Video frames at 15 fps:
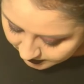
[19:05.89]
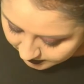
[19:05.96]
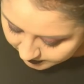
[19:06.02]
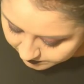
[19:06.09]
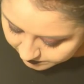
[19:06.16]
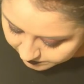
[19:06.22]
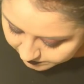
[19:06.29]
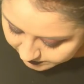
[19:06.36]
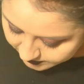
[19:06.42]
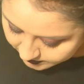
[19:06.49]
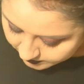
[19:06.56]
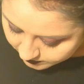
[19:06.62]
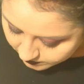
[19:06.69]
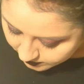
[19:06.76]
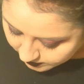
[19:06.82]
I
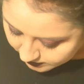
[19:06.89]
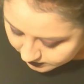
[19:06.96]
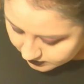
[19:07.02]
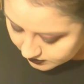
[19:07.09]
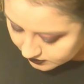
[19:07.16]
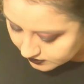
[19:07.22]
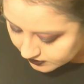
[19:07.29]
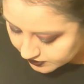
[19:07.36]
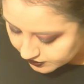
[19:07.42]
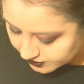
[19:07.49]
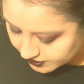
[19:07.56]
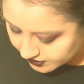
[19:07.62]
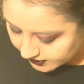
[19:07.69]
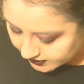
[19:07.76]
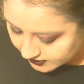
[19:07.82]
really want a glitter
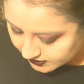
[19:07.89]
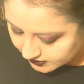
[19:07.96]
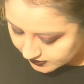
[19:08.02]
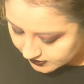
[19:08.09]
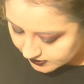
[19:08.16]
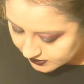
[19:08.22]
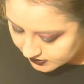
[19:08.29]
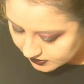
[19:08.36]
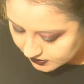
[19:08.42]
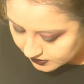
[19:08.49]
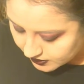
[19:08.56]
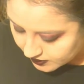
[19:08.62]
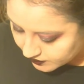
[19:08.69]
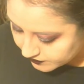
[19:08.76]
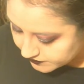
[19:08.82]
shine to this.
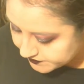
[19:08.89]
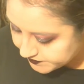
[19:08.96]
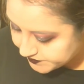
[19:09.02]
So